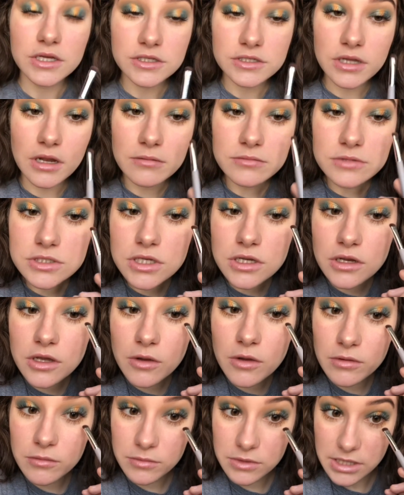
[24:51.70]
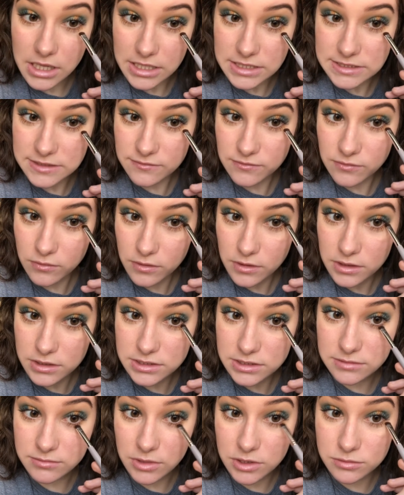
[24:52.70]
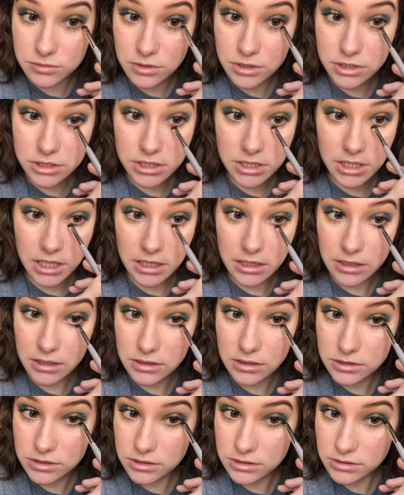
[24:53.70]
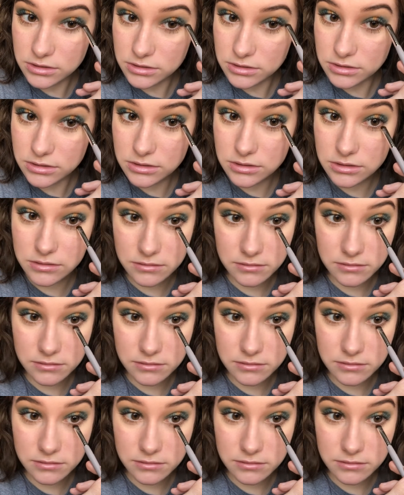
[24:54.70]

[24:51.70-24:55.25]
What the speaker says: So I'm just gonna go in with that Sephora smudge brush again and just,